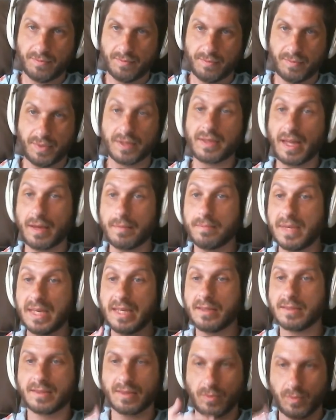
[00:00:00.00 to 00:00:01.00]
But that
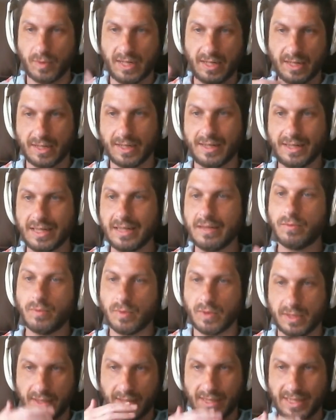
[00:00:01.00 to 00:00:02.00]
means that we need to
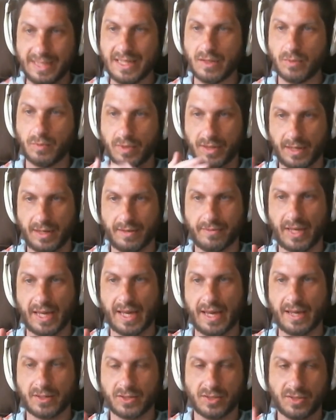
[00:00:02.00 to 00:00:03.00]
lead with loving
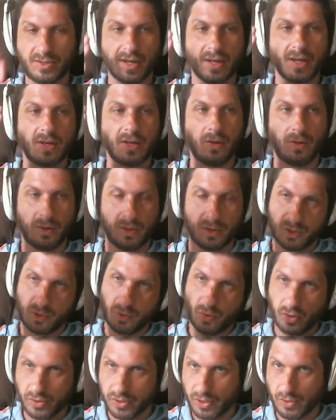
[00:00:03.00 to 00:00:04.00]
actions. You can
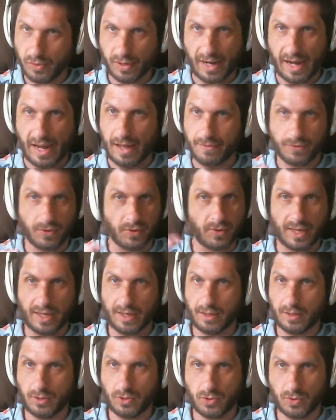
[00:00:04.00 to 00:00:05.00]
control your half, you
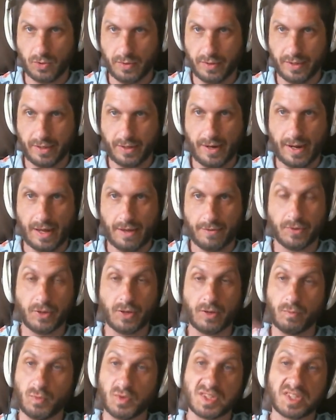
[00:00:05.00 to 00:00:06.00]
can't control their half. You
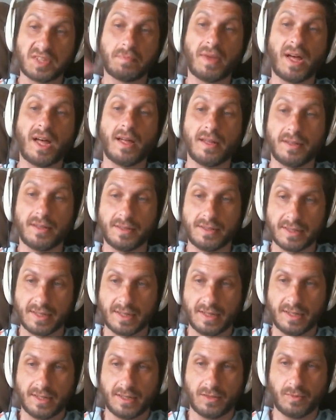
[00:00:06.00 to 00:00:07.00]
can respond
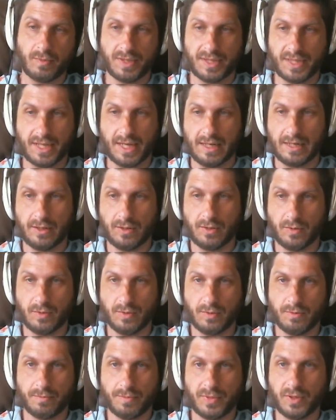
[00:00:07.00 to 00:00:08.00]
to what they
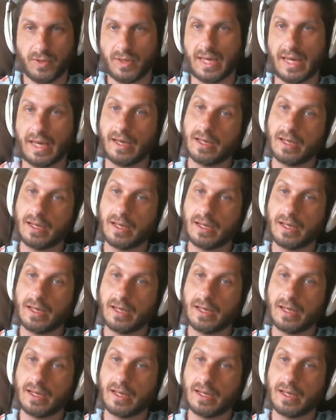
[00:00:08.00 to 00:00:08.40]
do, you can't